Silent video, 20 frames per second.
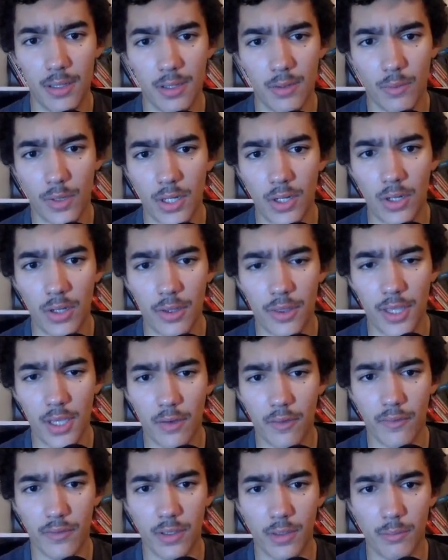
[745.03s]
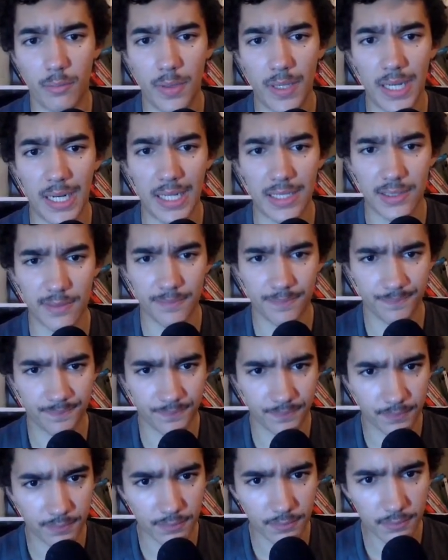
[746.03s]
when you think of PLS,
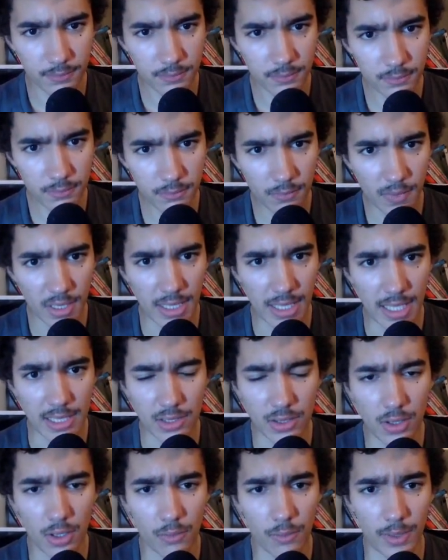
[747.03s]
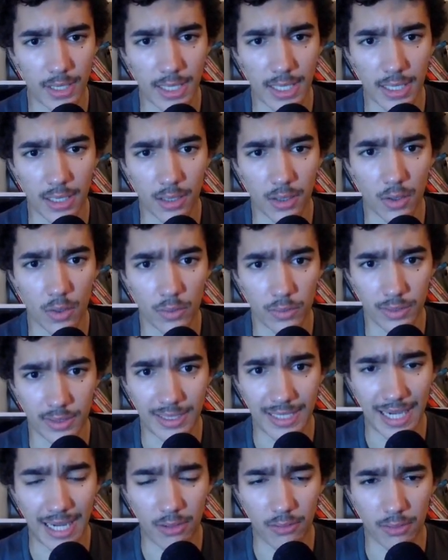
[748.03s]
it's not really gonna go
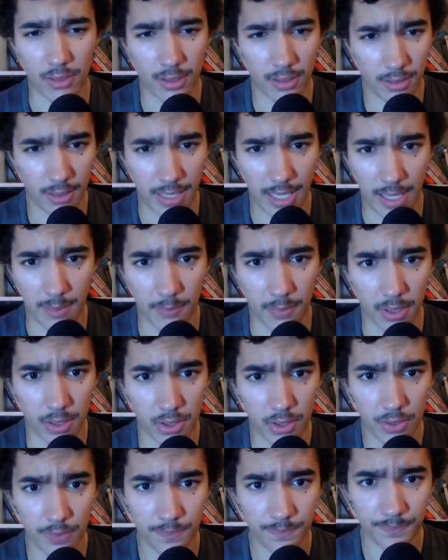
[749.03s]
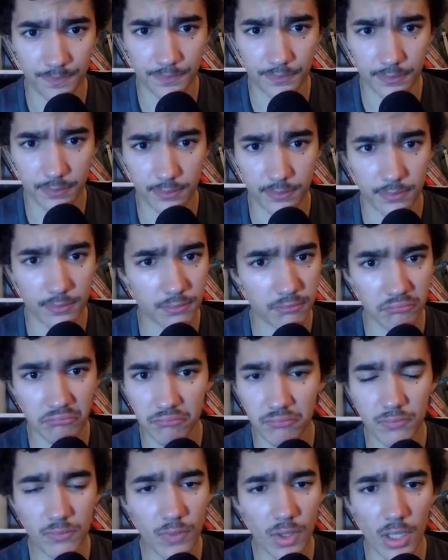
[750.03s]
down that much.
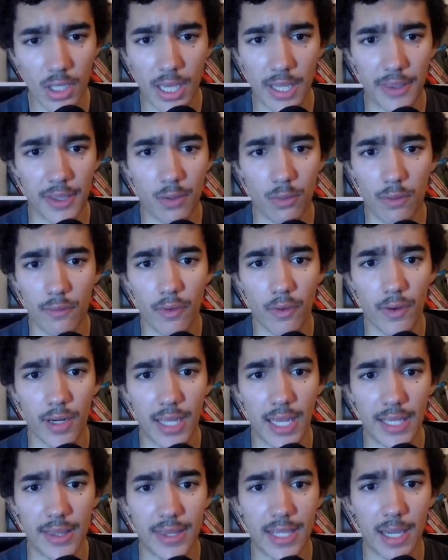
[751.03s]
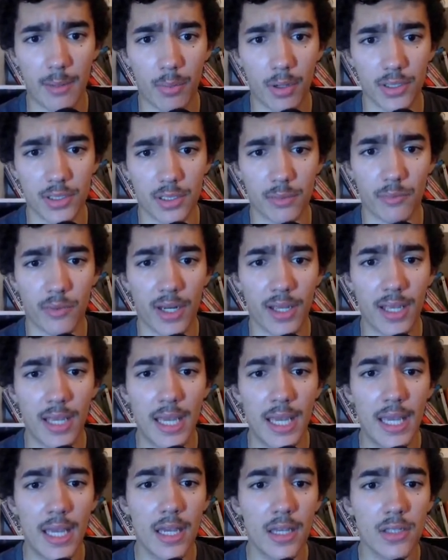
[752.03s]
I think we've already hit that bottom, right?
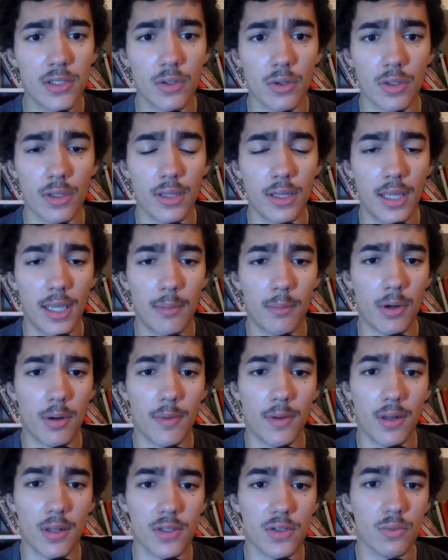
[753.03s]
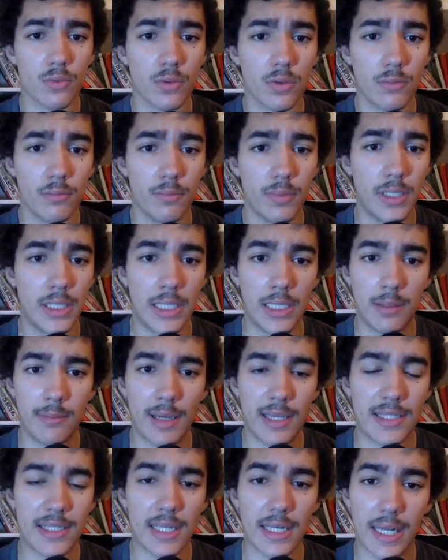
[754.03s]
So the impermanent loss would be
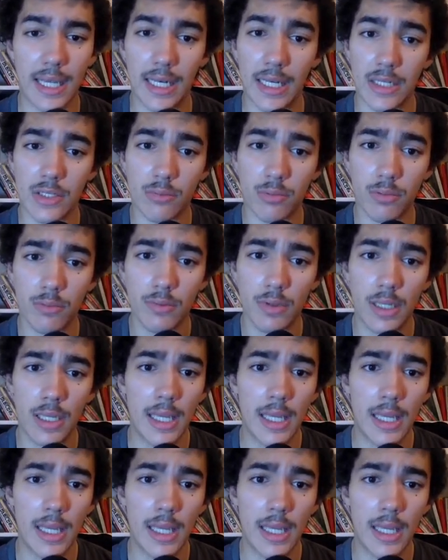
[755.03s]
basically negligible,